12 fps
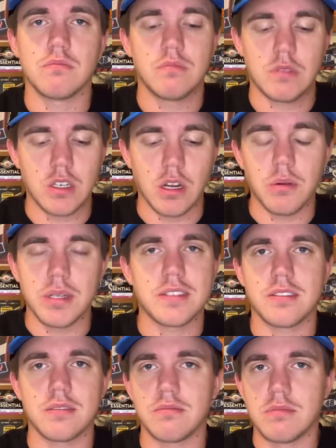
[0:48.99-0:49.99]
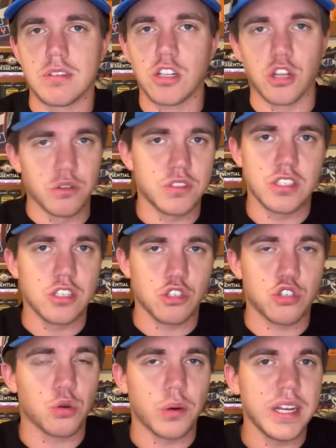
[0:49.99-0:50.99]
you know, it's close to
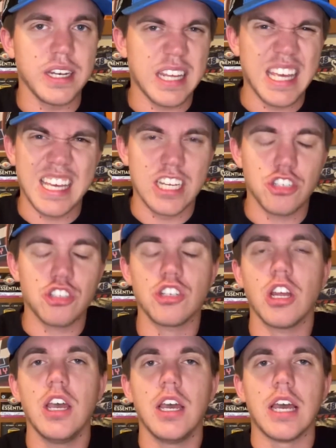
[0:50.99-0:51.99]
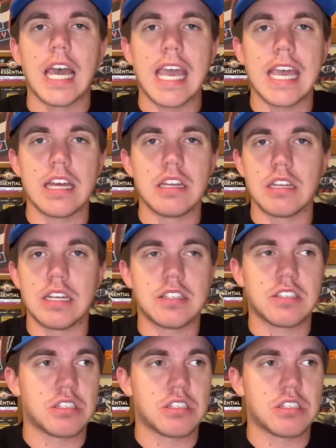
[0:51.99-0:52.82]
Detroit-ish. And it